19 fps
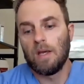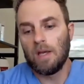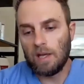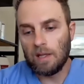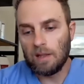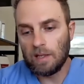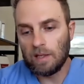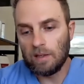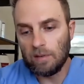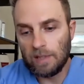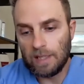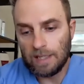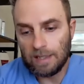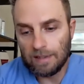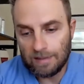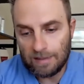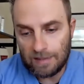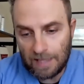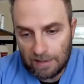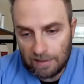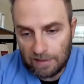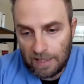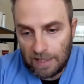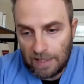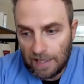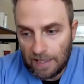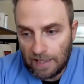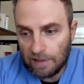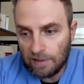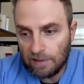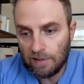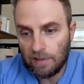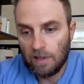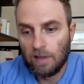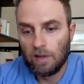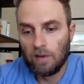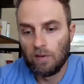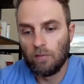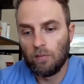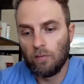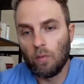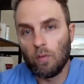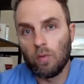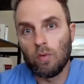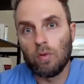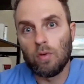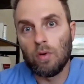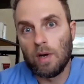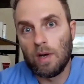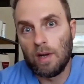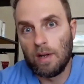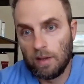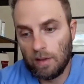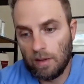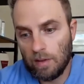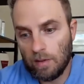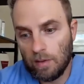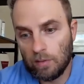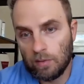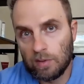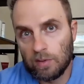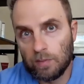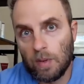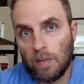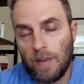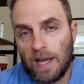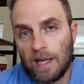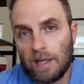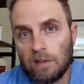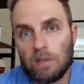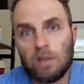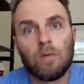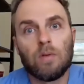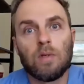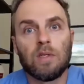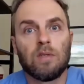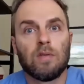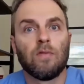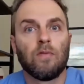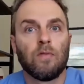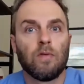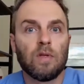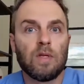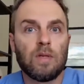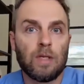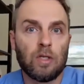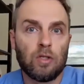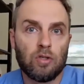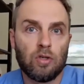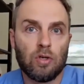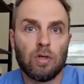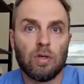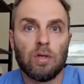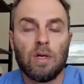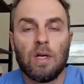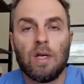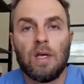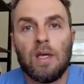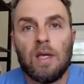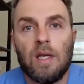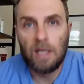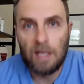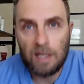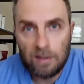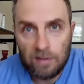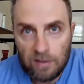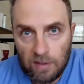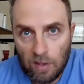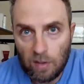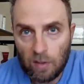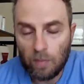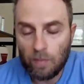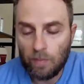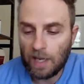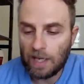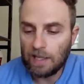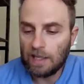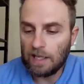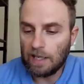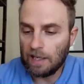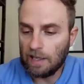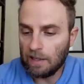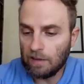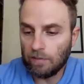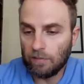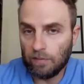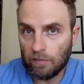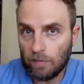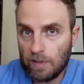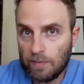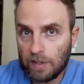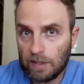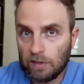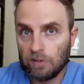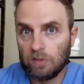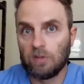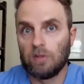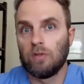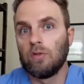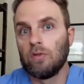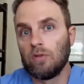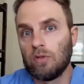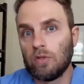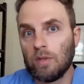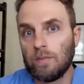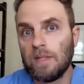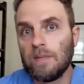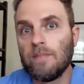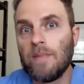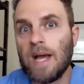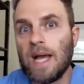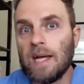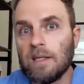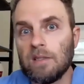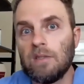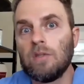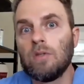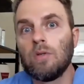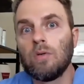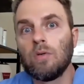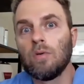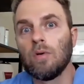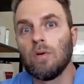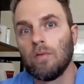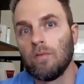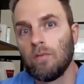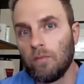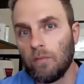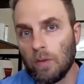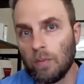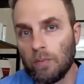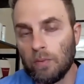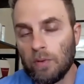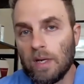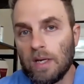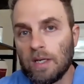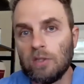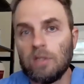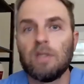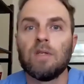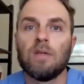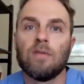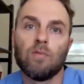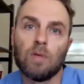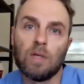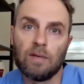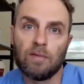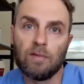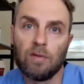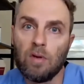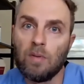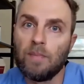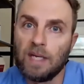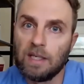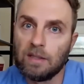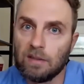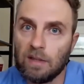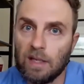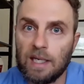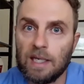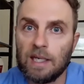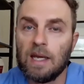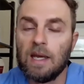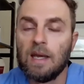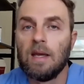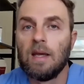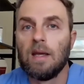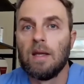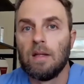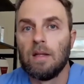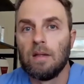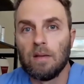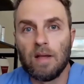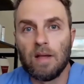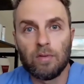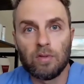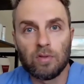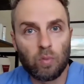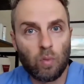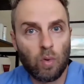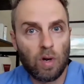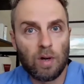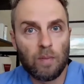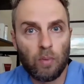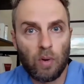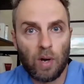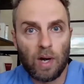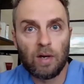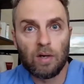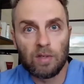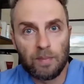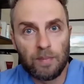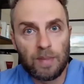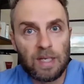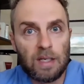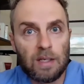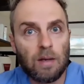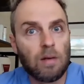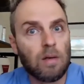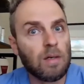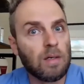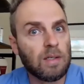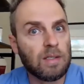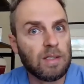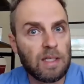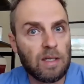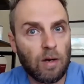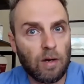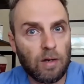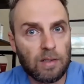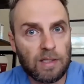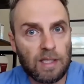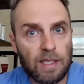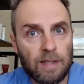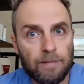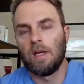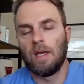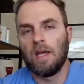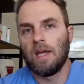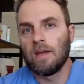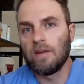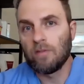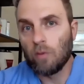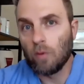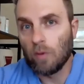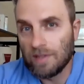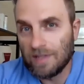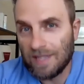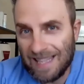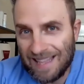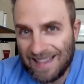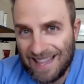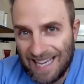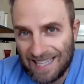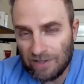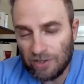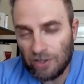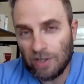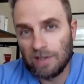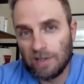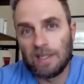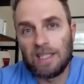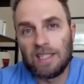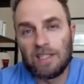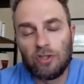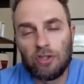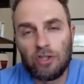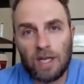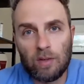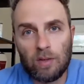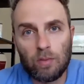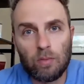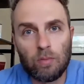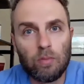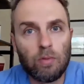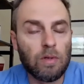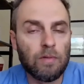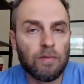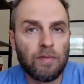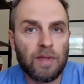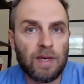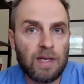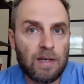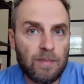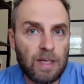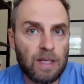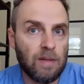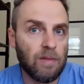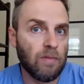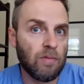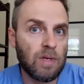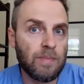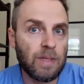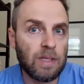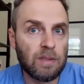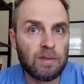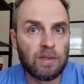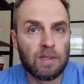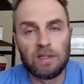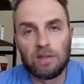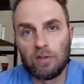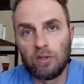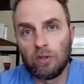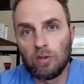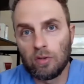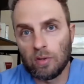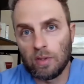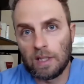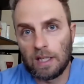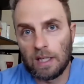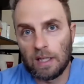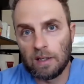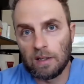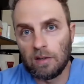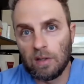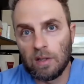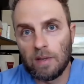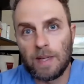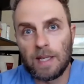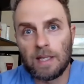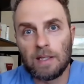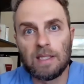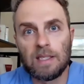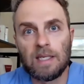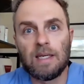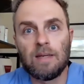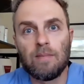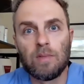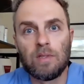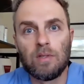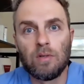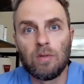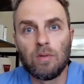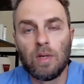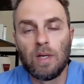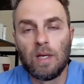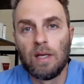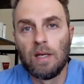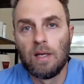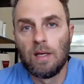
And then you need 60 days for those spermatozoa to fully mature. And so by the end of 3 months, you should be back to full production of whatever your baseline levels were prior to being on TRT. And of course, that's just a general rule of thumb. 3 months is usually a good amount of time to